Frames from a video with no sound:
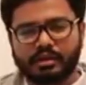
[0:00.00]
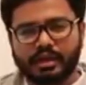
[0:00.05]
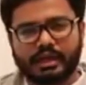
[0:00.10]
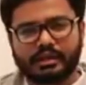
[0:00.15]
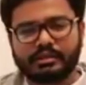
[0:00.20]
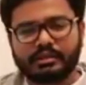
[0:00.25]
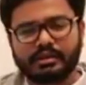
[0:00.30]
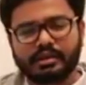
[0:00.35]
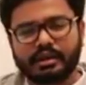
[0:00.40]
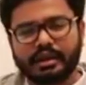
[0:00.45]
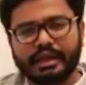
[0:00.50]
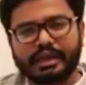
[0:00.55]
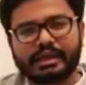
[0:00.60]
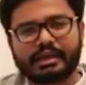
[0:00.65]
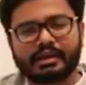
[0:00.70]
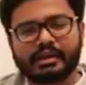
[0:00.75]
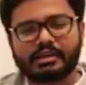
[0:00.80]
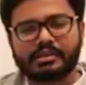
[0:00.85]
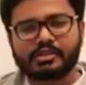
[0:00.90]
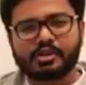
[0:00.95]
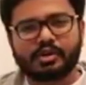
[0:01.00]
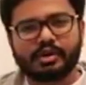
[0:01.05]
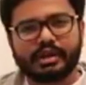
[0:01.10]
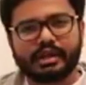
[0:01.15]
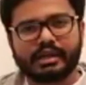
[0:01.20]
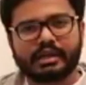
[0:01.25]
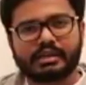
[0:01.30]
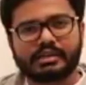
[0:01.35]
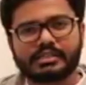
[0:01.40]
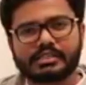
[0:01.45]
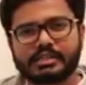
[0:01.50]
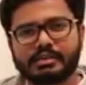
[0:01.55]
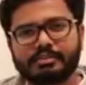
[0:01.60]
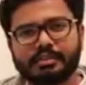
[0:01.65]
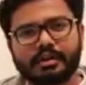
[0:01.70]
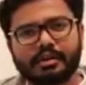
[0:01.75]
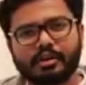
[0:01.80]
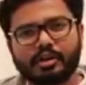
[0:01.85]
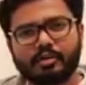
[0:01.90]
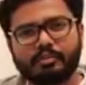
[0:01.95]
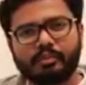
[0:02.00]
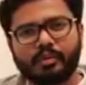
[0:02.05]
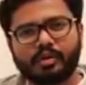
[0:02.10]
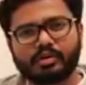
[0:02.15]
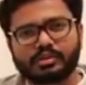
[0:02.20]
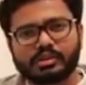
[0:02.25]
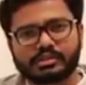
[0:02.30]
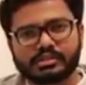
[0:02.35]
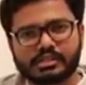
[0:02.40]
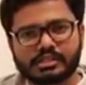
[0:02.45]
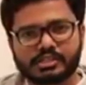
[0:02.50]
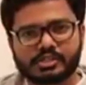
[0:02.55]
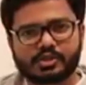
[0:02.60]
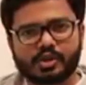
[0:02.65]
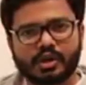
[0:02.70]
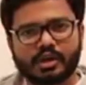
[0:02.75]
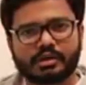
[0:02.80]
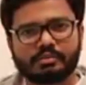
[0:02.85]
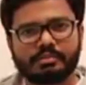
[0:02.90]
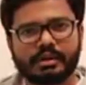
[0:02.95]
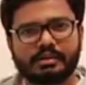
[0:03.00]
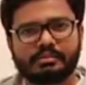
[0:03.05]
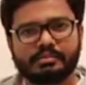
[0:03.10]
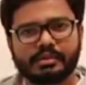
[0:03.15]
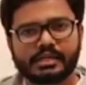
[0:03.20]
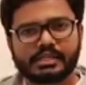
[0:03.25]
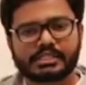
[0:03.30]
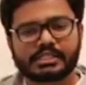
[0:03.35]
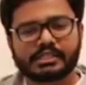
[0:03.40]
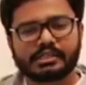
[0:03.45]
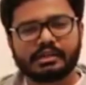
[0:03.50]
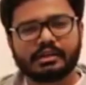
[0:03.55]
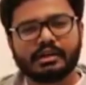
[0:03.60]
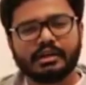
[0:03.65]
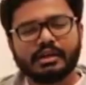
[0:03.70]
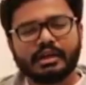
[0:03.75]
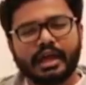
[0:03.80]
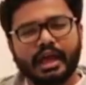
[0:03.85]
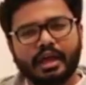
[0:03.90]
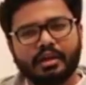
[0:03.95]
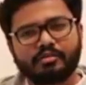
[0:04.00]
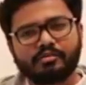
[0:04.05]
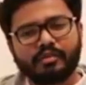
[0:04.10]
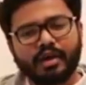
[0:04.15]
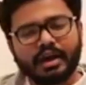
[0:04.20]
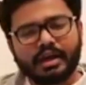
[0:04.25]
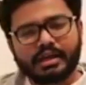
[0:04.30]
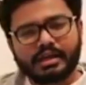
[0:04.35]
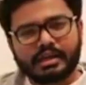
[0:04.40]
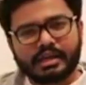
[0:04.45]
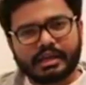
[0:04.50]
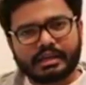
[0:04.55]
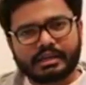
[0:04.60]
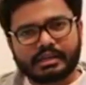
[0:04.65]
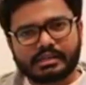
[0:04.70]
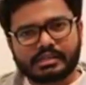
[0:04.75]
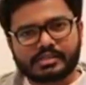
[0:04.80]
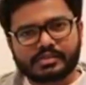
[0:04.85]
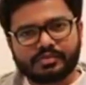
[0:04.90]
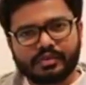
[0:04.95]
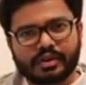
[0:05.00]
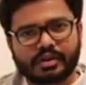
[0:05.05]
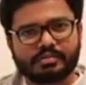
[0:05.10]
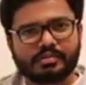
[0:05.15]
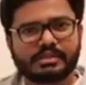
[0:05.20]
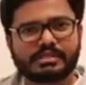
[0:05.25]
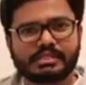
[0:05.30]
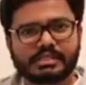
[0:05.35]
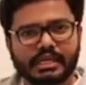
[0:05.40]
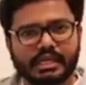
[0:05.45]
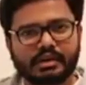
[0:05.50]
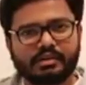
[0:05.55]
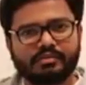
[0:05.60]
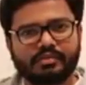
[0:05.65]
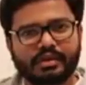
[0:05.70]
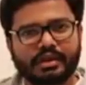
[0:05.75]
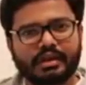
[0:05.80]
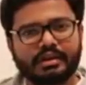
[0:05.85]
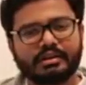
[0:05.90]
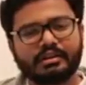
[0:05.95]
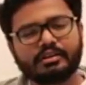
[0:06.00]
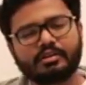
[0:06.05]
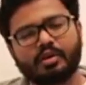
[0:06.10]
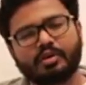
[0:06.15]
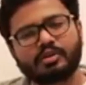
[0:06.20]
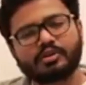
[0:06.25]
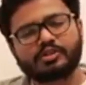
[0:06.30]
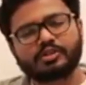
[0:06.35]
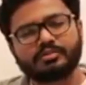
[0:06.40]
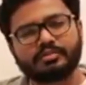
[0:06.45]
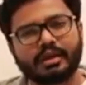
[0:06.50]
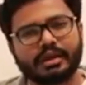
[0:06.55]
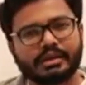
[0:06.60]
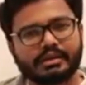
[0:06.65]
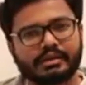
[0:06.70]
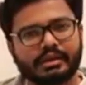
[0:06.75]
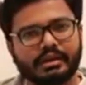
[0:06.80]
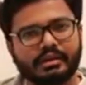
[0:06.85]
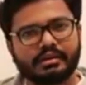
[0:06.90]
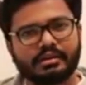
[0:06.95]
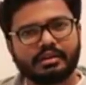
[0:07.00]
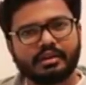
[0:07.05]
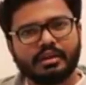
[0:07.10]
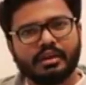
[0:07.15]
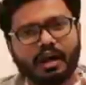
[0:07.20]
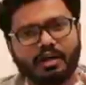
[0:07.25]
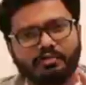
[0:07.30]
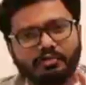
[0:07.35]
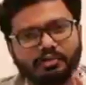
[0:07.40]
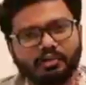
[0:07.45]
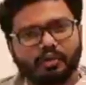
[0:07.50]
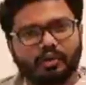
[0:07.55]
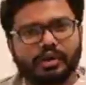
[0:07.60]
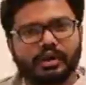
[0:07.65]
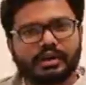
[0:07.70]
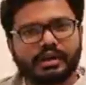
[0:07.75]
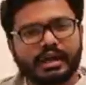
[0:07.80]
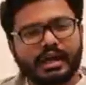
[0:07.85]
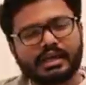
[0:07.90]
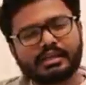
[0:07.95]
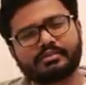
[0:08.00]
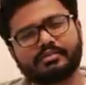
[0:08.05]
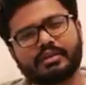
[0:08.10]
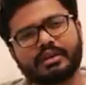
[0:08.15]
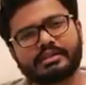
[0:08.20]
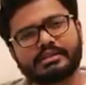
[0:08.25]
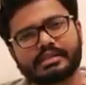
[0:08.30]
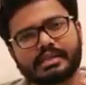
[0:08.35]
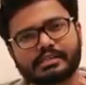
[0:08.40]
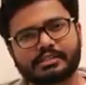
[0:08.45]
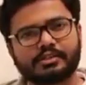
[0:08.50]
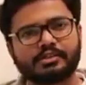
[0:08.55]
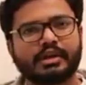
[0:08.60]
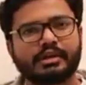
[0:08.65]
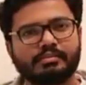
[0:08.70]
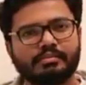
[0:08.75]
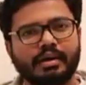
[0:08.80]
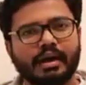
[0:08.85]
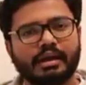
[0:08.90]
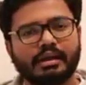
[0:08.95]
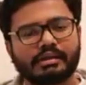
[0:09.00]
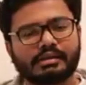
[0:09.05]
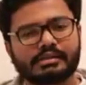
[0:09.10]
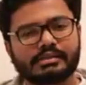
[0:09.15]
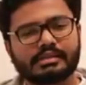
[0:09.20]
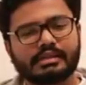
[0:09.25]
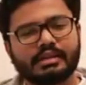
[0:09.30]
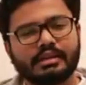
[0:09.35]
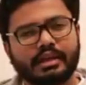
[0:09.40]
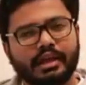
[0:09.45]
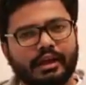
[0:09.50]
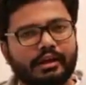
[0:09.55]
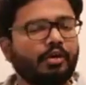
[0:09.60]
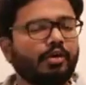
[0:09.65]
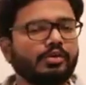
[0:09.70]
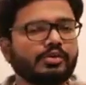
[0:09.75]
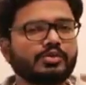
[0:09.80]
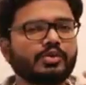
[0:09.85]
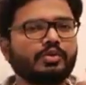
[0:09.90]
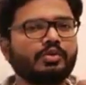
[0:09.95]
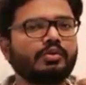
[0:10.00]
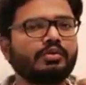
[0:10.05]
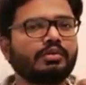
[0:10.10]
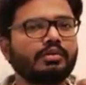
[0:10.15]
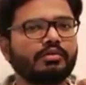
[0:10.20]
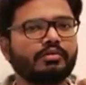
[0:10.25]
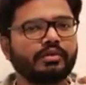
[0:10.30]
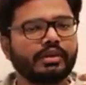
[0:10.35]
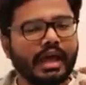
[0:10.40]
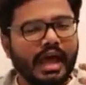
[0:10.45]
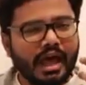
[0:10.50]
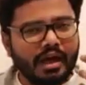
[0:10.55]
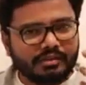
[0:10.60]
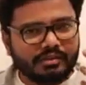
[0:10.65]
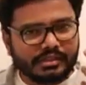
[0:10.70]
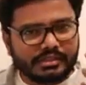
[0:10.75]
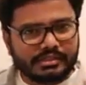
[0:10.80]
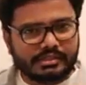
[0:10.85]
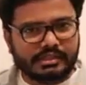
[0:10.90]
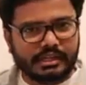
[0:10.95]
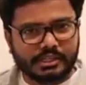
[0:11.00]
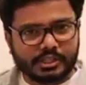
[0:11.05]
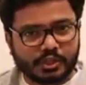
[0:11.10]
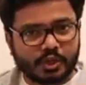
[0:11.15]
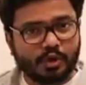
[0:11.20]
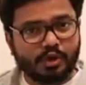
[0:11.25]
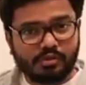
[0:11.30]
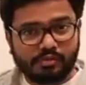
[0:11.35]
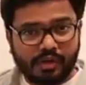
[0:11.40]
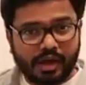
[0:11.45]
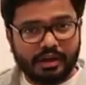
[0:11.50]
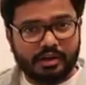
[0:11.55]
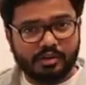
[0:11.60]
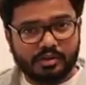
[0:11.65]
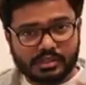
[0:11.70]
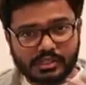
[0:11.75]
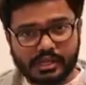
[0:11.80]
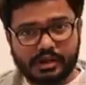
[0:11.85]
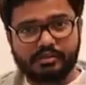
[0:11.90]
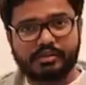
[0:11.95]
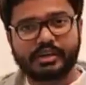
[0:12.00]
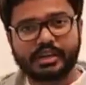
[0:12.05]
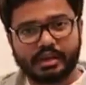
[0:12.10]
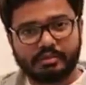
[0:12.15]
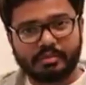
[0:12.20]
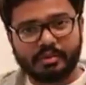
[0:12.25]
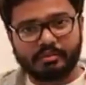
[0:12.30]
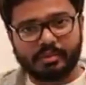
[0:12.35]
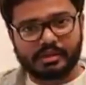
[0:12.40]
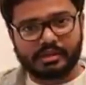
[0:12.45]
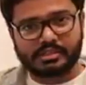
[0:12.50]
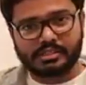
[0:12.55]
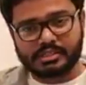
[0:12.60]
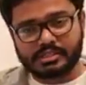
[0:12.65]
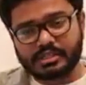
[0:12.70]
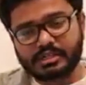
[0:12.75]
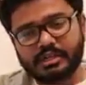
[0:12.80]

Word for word: either increase or decrease depending upon the systolic blood pressure and why it is very much significant in order to maintain a fluid as well as electrolyte balance. And also we have this threshold value 70 mmHg